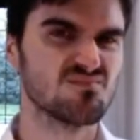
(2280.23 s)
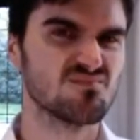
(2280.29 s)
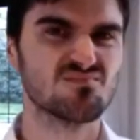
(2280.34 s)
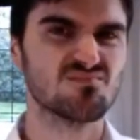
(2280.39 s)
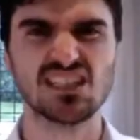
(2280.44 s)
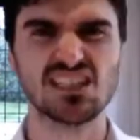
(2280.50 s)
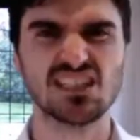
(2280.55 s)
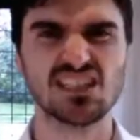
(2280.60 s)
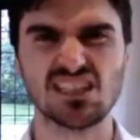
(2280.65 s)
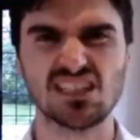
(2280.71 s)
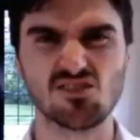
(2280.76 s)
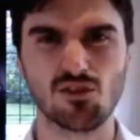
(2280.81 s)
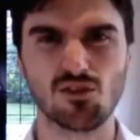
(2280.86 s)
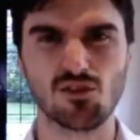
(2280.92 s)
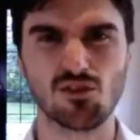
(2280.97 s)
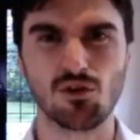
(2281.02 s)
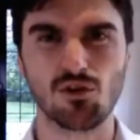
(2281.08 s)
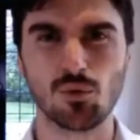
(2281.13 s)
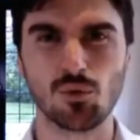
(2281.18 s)
needy is not
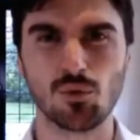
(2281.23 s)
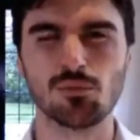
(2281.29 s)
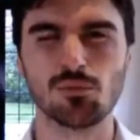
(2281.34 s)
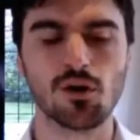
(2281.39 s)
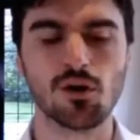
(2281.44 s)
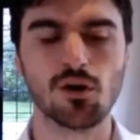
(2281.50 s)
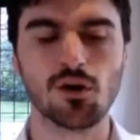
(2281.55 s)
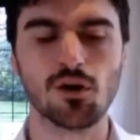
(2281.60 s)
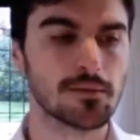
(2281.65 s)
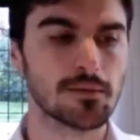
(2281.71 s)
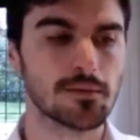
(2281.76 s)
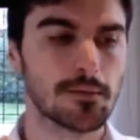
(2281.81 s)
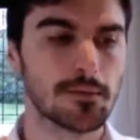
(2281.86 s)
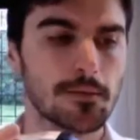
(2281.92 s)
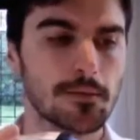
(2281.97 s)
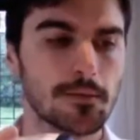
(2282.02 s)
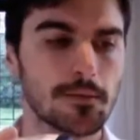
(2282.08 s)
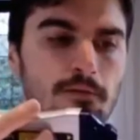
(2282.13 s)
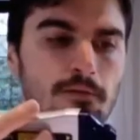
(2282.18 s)
the right word, but you know what I mean.
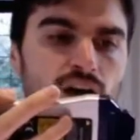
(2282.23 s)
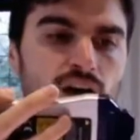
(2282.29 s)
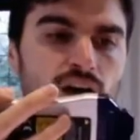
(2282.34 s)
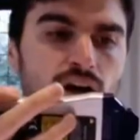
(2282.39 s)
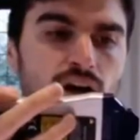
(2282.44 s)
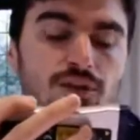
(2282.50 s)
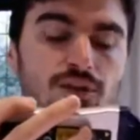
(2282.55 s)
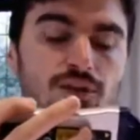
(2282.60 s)
I'll